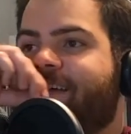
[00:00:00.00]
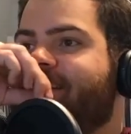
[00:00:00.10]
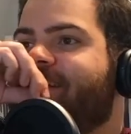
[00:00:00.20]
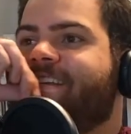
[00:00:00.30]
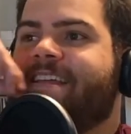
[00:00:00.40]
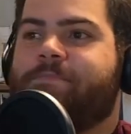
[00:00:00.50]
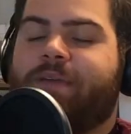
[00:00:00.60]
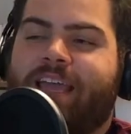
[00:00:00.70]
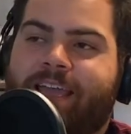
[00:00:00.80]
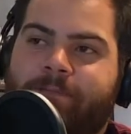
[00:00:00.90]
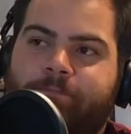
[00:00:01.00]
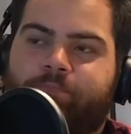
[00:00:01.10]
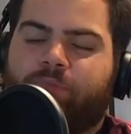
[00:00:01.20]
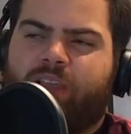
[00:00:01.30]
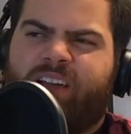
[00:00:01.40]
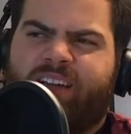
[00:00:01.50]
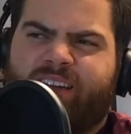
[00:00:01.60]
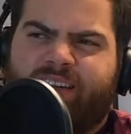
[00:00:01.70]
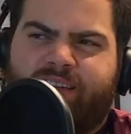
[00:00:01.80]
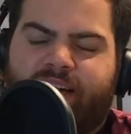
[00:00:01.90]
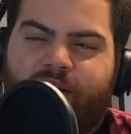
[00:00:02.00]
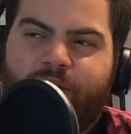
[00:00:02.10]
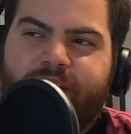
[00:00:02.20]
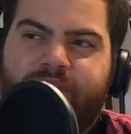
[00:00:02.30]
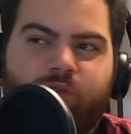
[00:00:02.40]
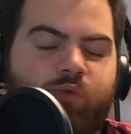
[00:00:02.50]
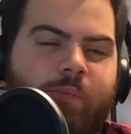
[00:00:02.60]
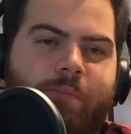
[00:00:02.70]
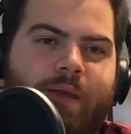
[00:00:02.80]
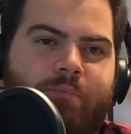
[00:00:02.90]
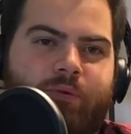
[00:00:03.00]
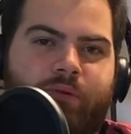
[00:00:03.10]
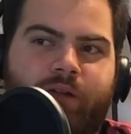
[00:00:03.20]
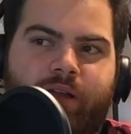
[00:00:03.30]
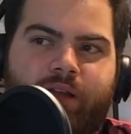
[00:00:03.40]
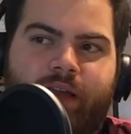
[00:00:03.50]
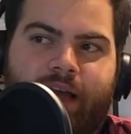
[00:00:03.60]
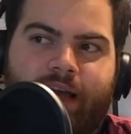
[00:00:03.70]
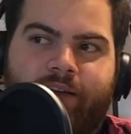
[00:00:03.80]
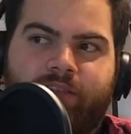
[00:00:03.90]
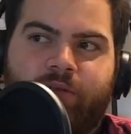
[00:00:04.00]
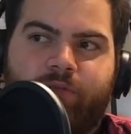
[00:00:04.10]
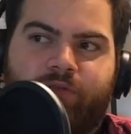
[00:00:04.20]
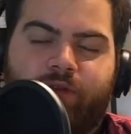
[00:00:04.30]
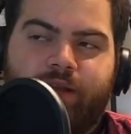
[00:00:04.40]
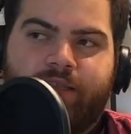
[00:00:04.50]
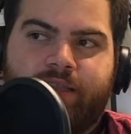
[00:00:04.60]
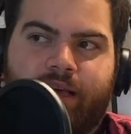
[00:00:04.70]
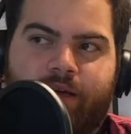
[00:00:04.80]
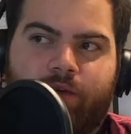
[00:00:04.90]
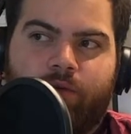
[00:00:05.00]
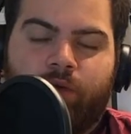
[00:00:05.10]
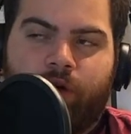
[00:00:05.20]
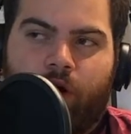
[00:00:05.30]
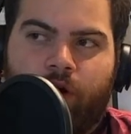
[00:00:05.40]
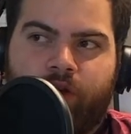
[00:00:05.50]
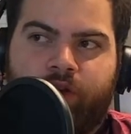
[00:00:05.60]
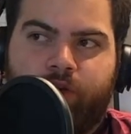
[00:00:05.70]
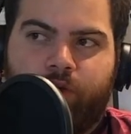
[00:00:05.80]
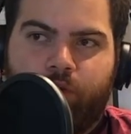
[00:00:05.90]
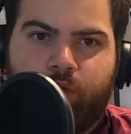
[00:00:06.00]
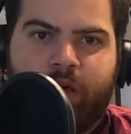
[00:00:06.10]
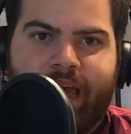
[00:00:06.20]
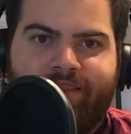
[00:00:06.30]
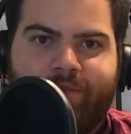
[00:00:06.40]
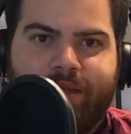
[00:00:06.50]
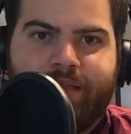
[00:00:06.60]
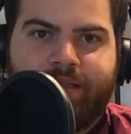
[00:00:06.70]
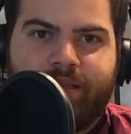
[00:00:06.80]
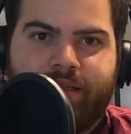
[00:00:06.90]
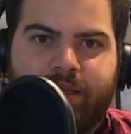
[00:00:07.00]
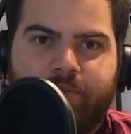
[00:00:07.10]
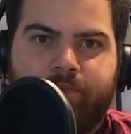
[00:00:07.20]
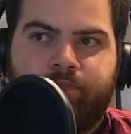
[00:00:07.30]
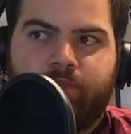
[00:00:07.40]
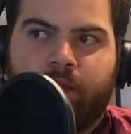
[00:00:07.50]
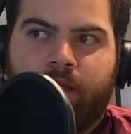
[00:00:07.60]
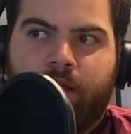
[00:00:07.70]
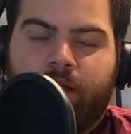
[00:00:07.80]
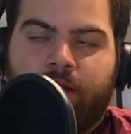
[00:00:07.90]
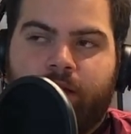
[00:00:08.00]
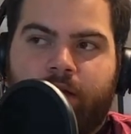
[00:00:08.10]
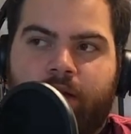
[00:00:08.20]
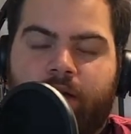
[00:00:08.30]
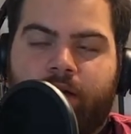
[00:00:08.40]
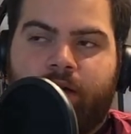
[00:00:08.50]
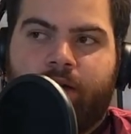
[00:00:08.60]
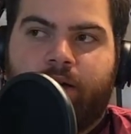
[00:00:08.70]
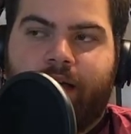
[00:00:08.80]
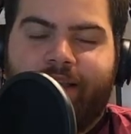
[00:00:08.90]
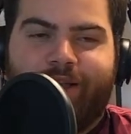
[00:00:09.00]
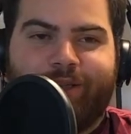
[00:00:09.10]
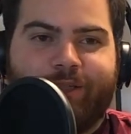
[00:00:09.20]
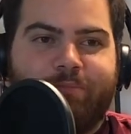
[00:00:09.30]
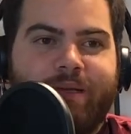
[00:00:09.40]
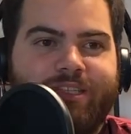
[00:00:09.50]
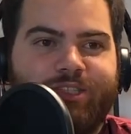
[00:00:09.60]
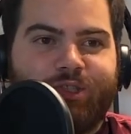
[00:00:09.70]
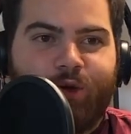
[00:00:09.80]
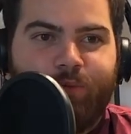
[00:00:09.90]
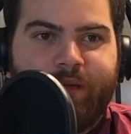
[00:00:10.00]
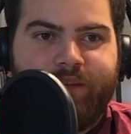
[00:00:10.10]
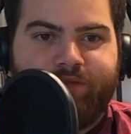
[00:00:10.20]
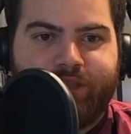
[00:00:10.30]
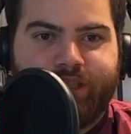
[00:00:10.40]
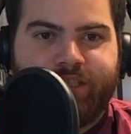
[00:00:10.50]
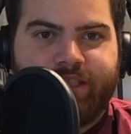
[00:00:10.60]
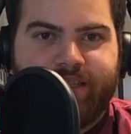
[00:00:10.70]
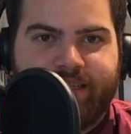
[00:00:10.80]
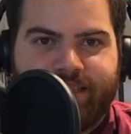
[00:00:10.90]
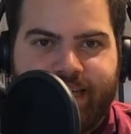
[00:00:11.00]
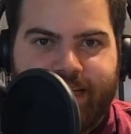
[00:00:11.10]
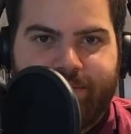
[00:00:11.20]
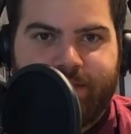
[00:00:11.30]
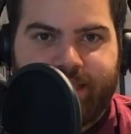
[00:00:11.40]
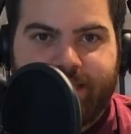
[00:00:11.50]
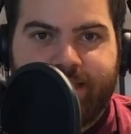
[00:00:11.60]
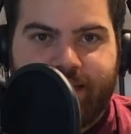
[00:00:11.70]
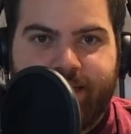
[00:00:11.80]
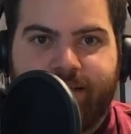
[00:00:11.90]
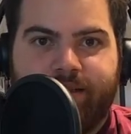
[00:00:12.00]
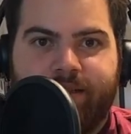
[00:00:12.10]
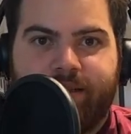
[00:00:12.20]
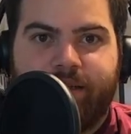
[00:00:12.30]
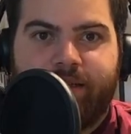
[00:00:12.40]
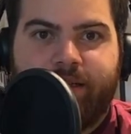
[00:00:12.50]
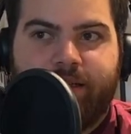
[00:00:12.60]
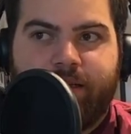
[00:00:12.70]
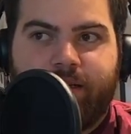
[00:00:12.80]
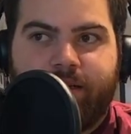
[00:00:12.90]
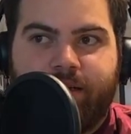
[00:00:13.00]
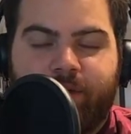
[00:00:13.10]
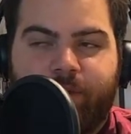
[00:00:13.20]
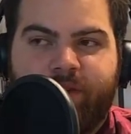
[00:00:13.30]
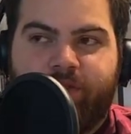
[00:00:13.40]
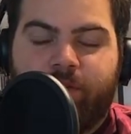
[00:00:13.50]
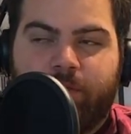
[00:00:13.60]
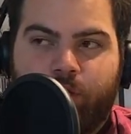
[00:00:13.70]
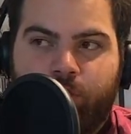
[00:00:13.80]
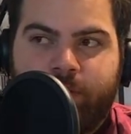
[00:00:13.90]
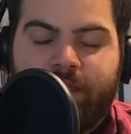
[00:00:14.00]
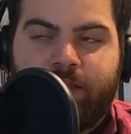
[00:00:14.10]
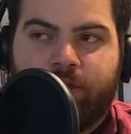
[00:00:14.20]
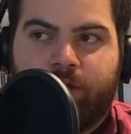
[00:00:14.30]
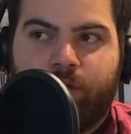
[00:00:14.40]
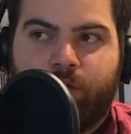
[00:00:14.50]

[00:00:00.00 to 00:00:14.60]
nickname came, I don't even remember. I have some friends that would argue who gave me this nickname. And there's been so many versions of this name since then. It went from Ooby to